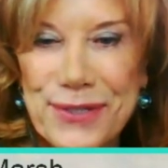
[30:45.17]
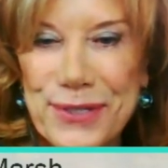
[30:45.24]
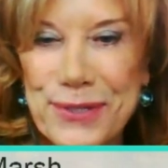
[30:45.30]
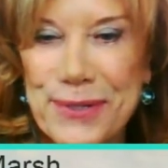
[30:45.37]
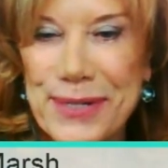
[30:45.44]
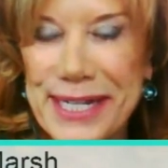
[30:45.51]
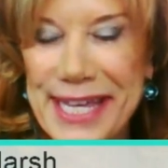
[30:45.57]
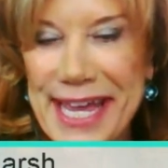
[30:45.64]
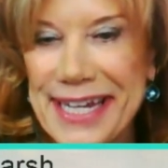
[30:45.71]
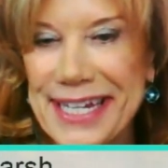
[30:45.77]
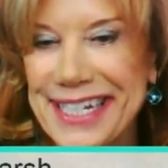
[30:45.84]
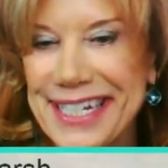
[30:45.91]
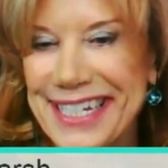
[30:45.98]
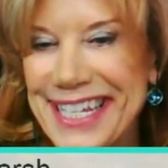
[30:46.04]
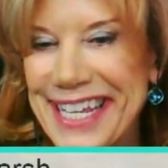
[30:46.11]
you again
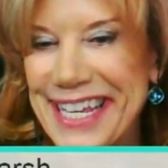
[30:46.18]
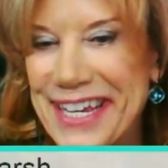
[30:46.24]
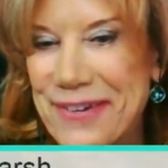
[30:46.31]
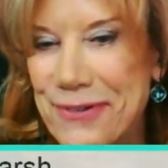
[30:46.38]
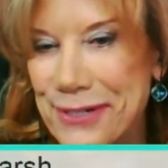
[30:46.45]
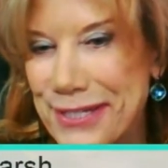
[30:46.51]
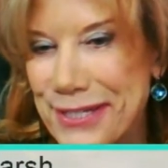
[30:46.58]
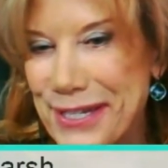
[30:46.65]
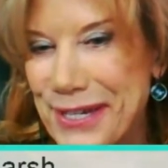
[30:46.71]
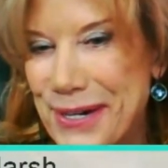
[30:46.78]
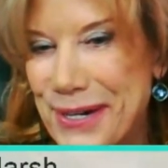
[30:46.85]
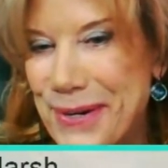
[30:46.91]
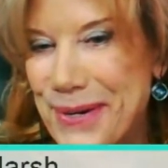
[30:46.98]
in a year or so,